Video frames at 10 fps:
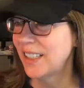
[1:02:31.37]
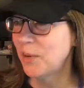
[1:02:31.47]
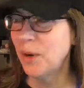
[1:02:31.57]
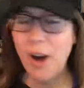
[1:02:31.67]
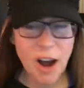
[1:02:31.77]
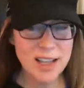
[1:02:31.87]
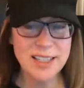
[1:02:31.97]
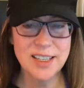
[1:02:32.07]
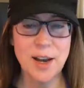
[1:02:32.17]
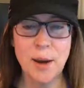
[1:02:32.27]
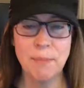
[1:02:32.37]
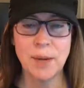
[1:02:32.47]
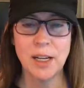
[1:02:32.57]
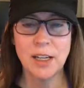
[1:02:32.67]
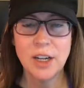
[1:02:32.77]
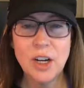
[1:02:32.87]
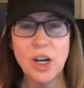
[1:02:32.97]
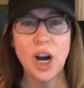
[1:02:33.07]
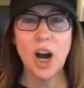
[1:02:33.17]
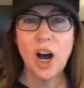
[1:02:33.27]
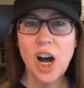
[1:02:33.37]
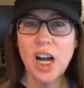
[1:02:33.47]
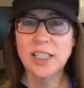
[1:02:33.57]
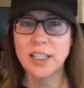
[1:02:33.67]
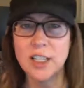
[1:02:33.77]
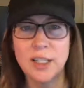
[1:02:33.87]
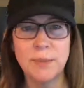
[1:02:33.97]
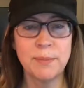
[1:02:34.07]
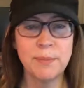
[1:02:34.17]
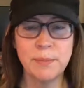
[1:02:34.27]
We're awesome! Awesome!